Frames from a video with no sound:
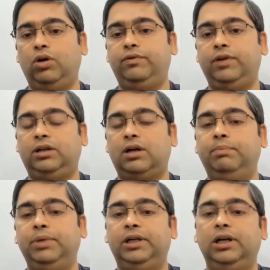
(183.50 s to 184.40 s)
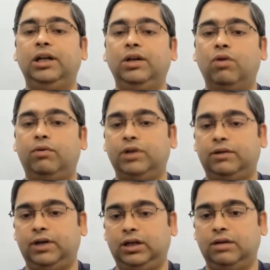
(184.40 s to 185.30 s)
if a completely new
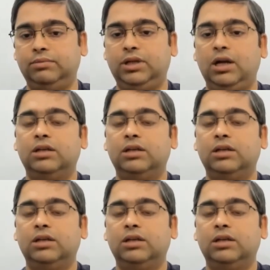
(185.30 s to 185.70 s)
observer comes,